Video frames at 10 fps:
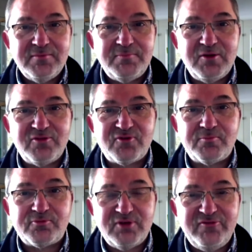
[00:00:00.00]
both
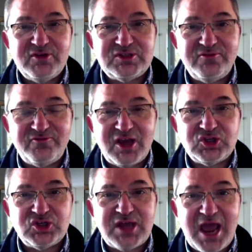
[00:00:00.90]
from previous
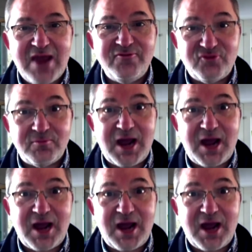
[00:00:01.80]
infection and from